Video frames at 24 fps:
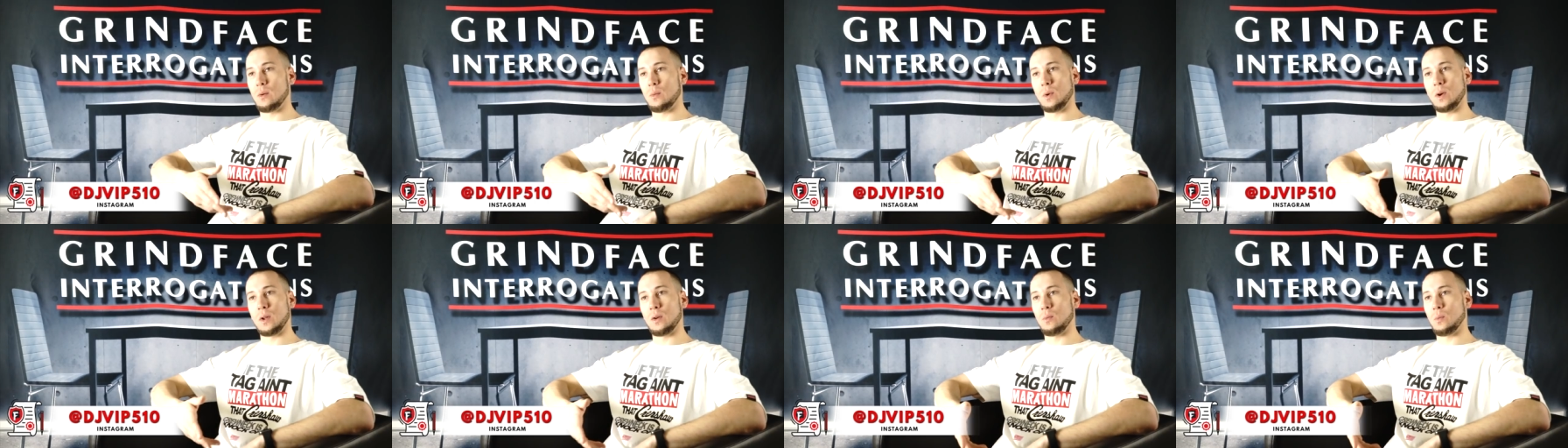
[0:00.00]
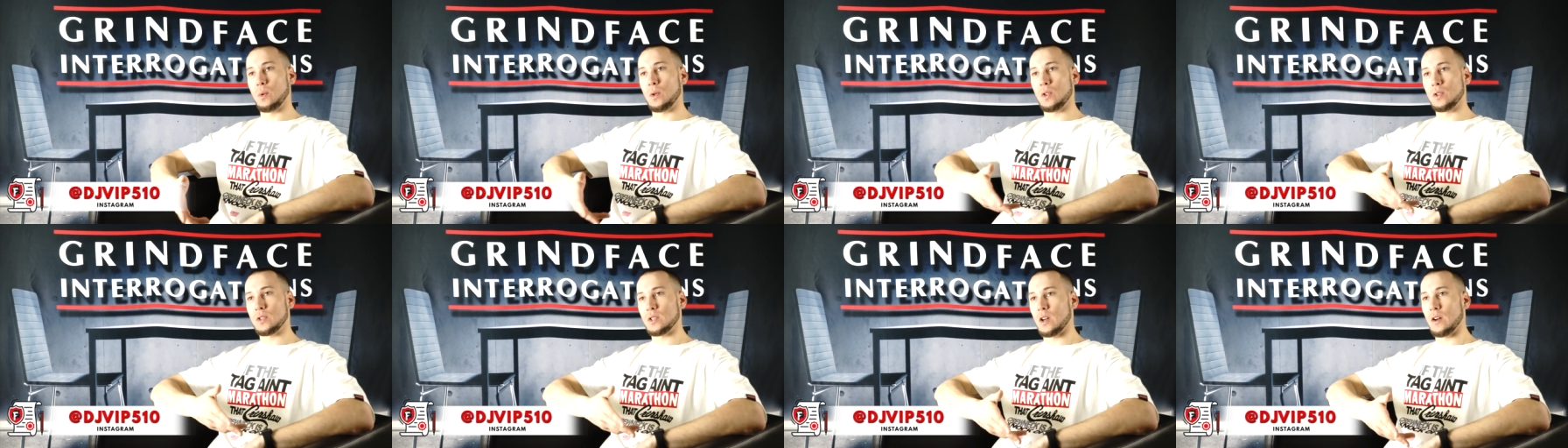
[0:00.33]
when
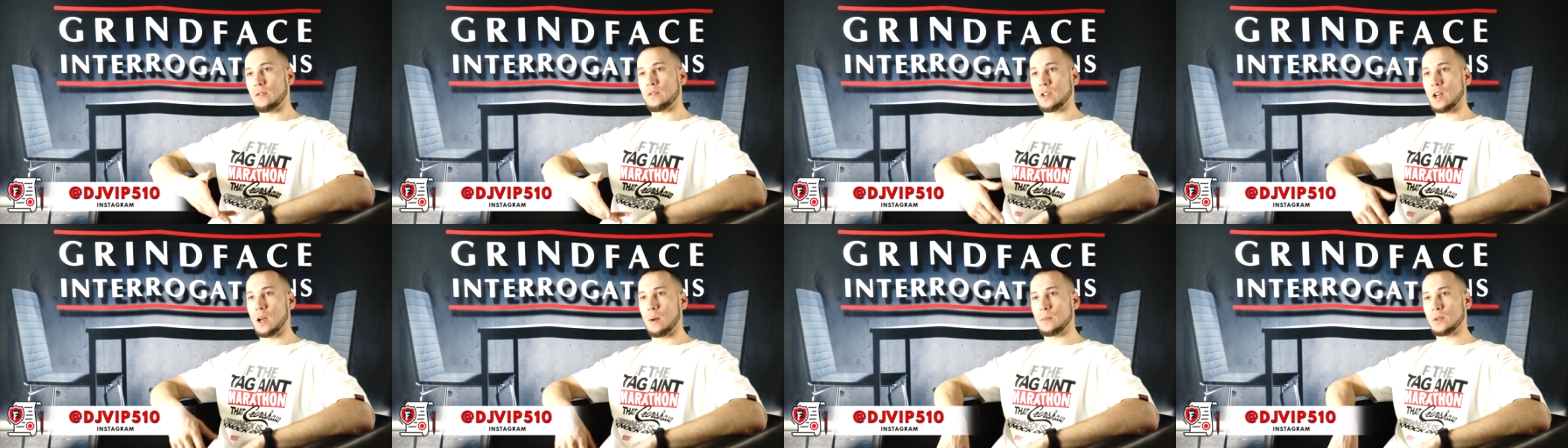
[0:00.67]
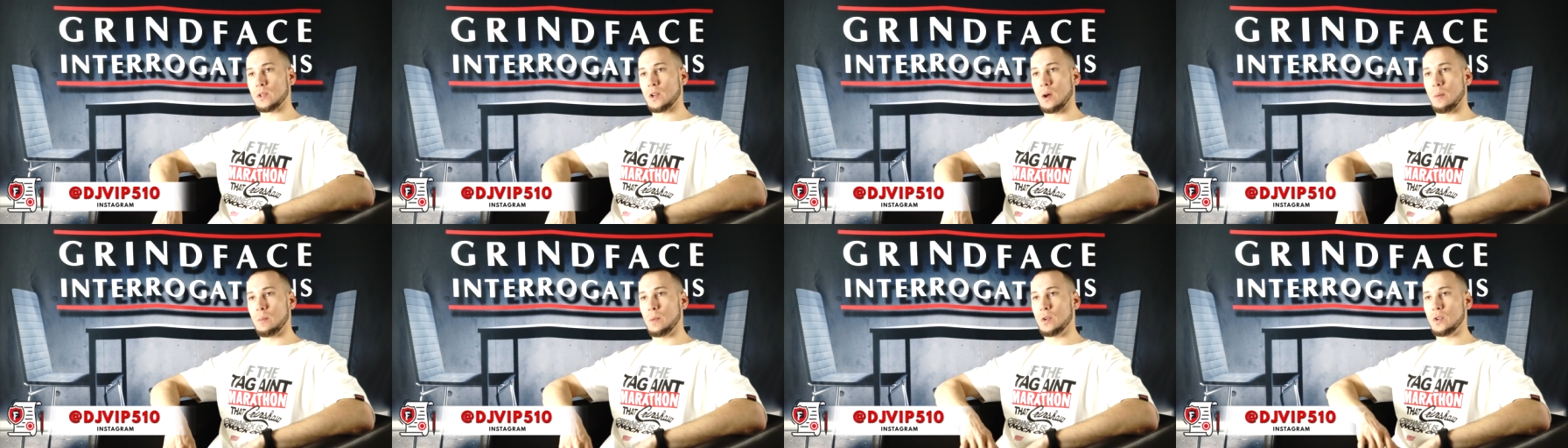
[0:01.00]
when the tough times
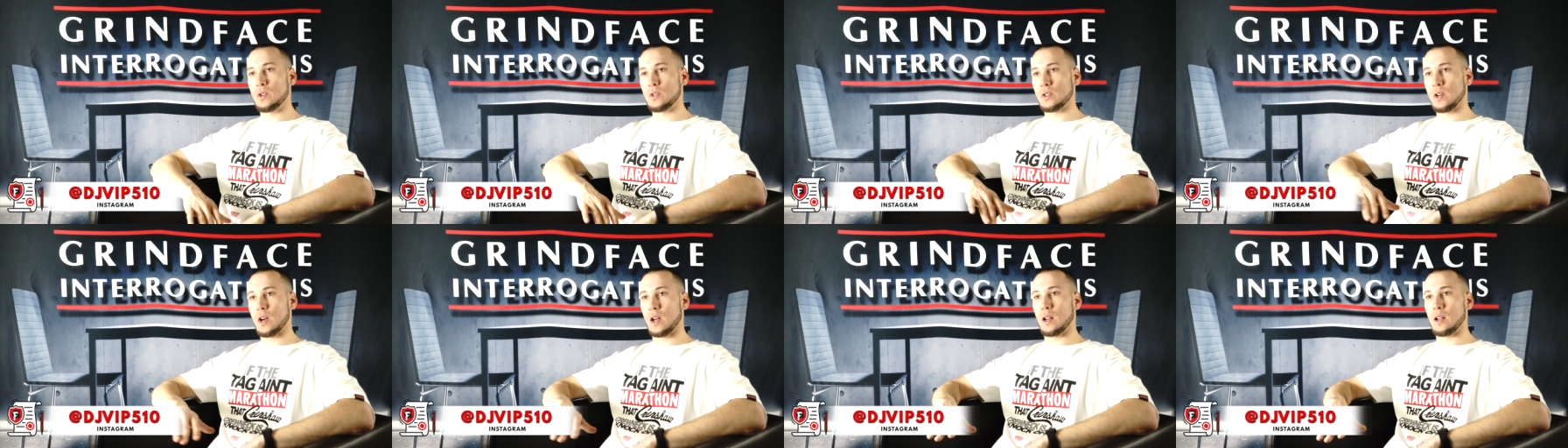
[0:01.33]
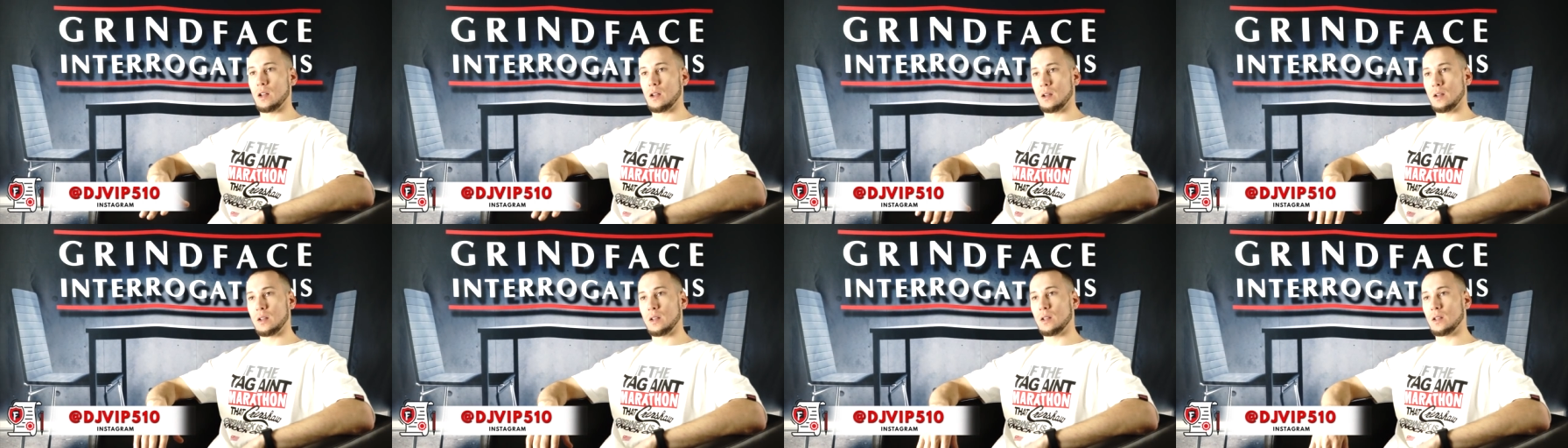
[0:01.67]
come. You just
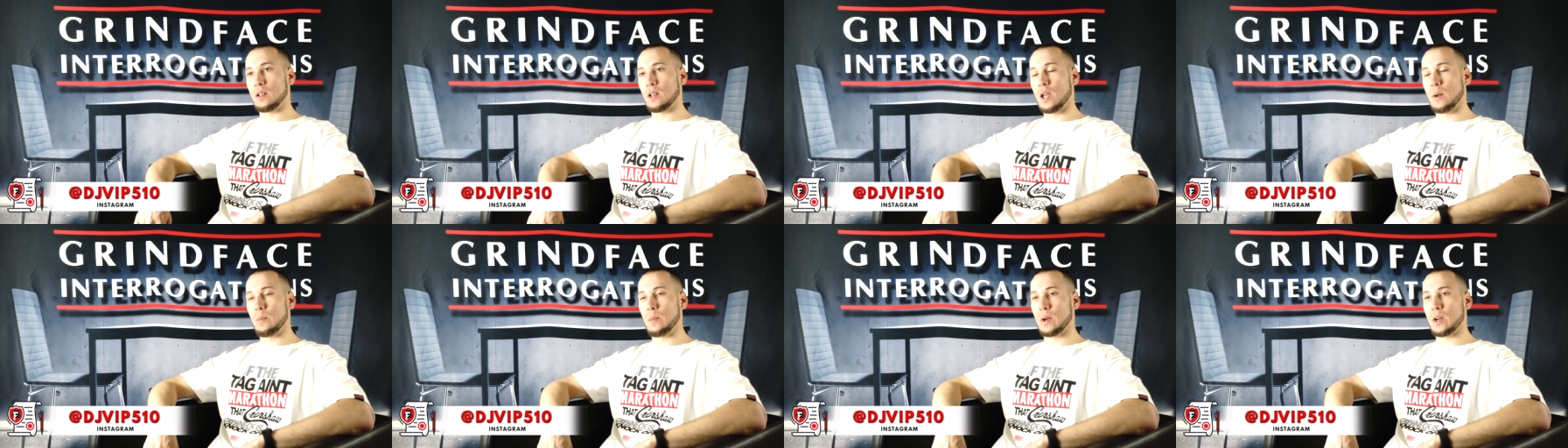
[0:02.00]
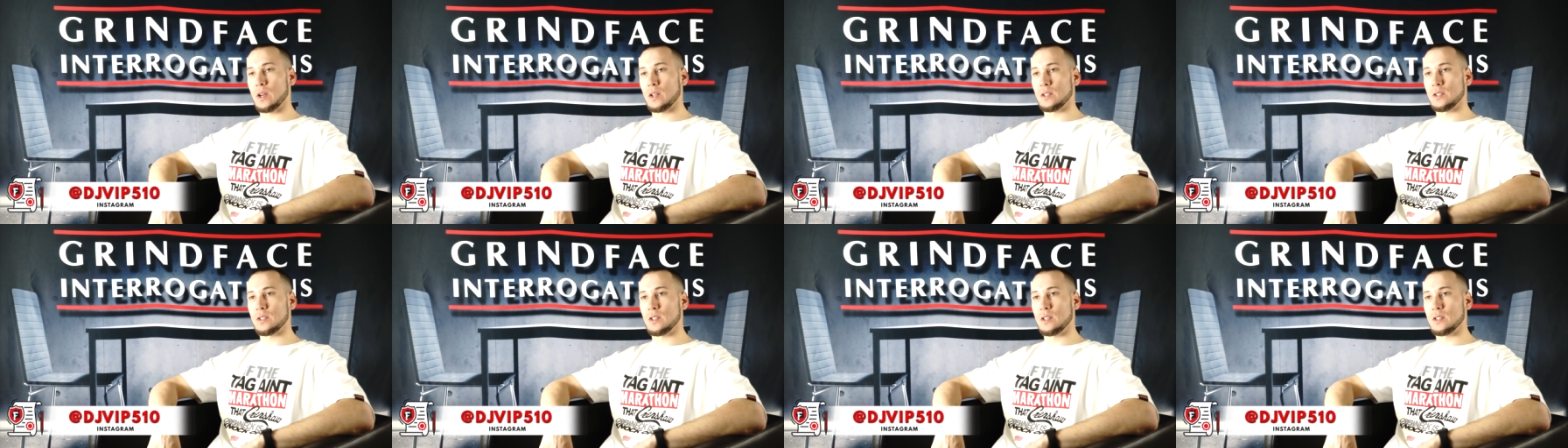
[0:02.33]
gotta keep it
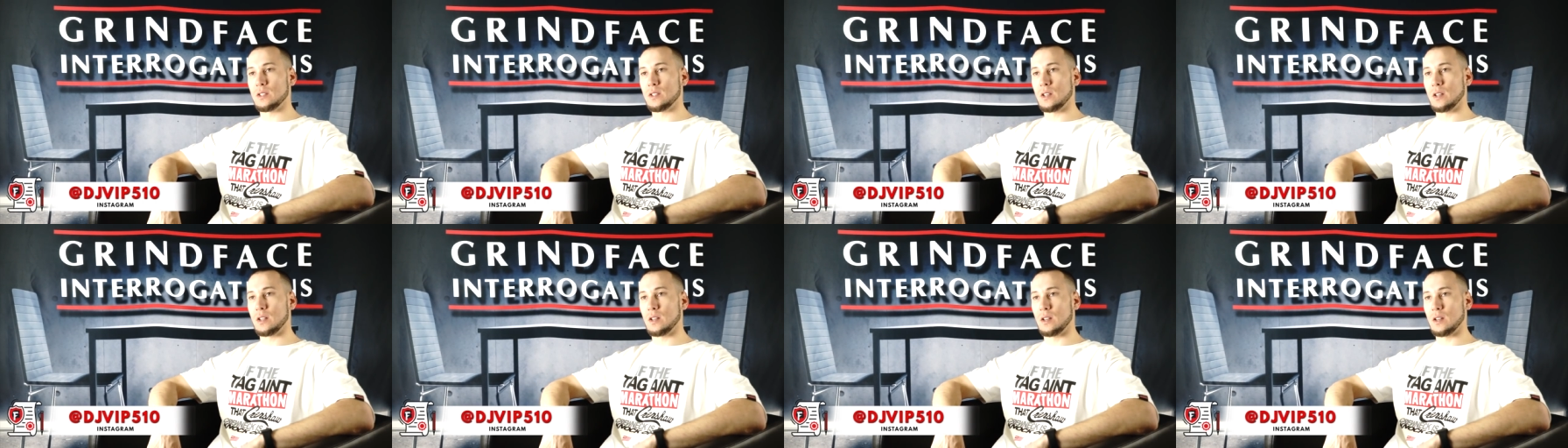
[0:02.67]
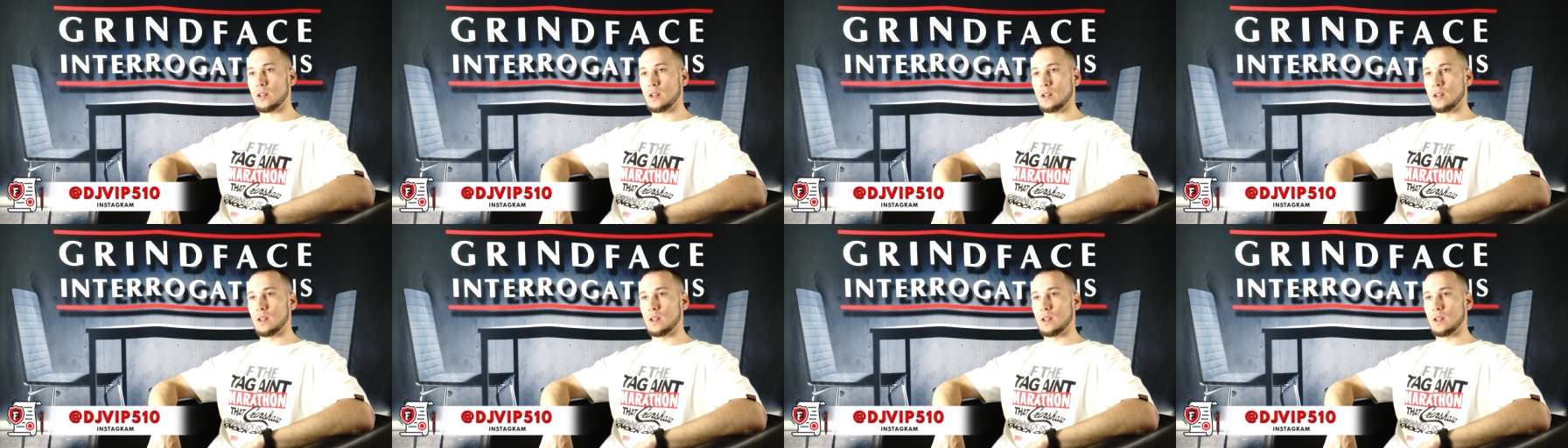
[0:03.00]
consistent.